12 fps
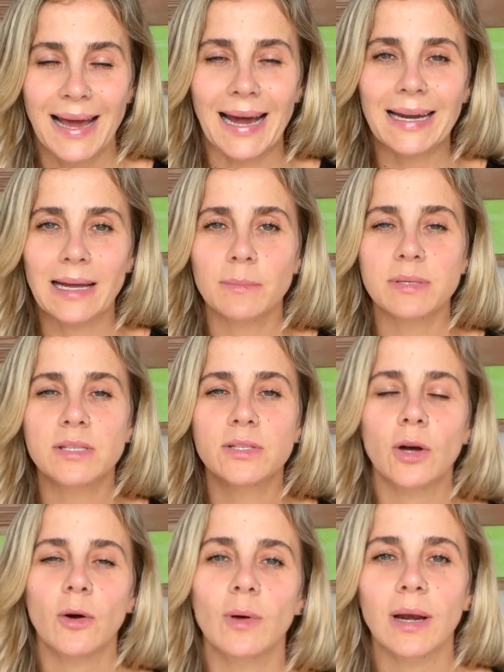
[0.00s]
And i am
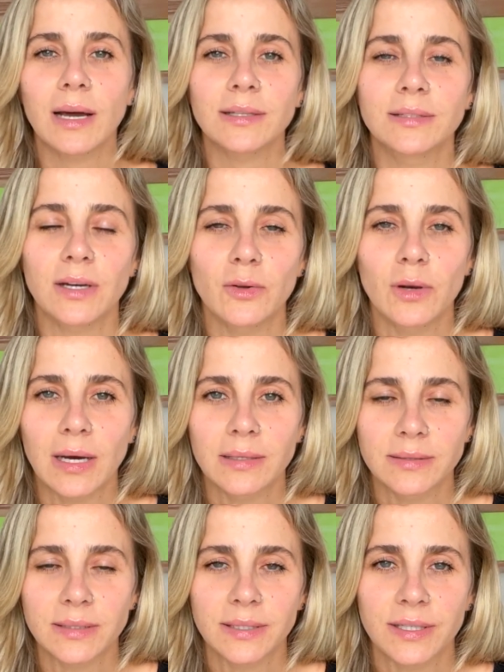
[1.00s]
so glad that you
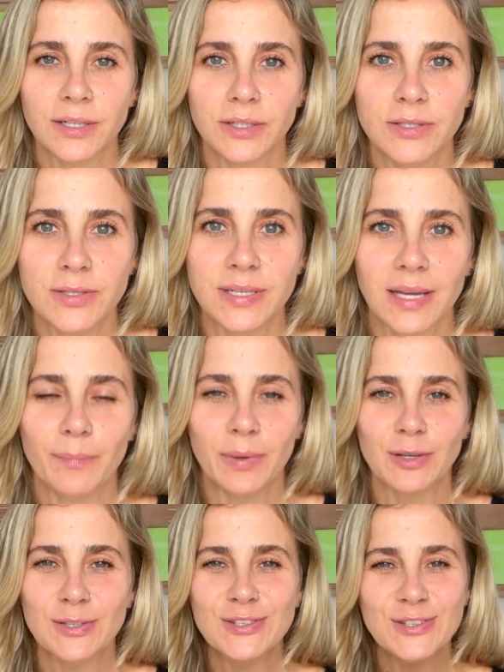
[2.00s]
landed here today
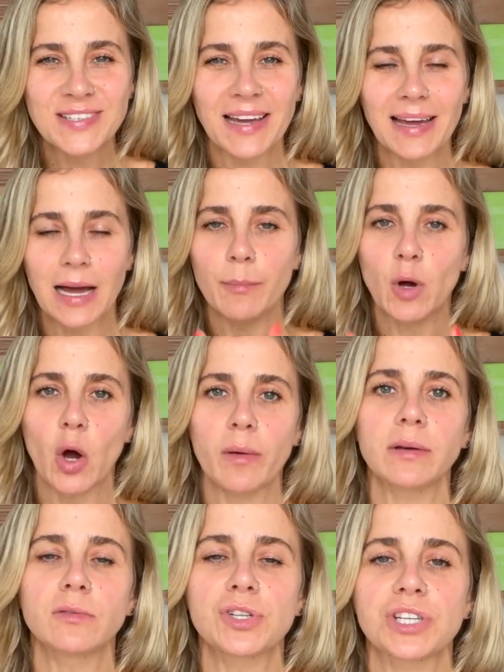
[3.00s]
because today I'm
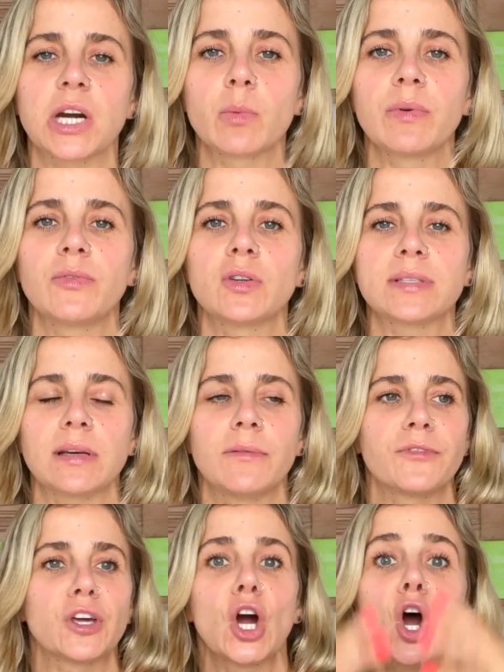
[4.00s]
going to share with you
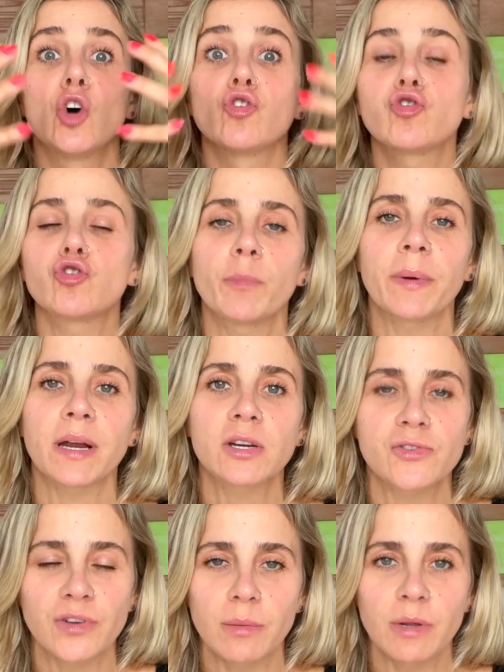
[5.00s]
something super
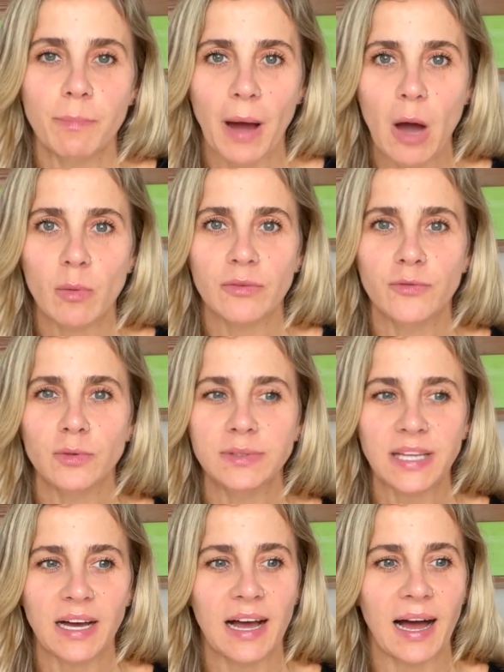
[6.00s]
extremely powerful
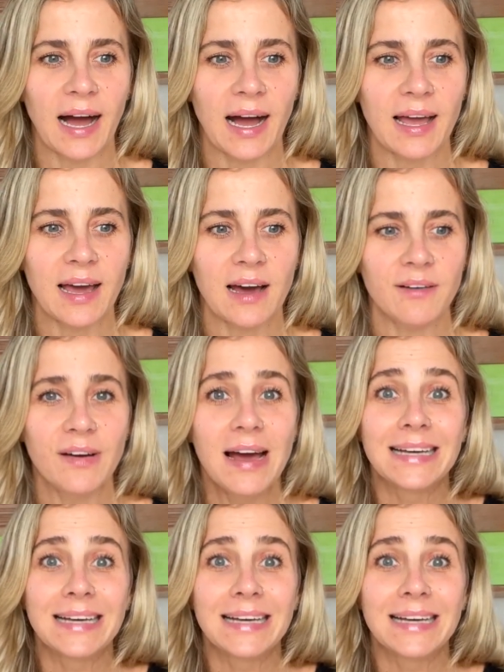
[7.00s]
that I have